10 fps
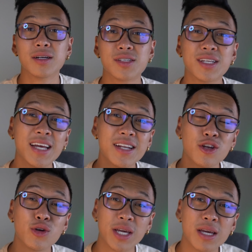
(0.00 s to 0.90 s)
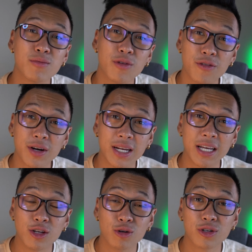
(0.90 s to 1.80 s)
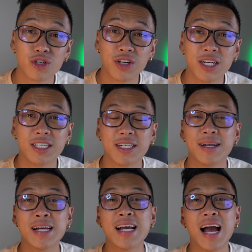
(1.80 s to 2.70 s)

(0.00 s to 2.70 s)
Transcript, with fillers: So then you keep refining your strategy.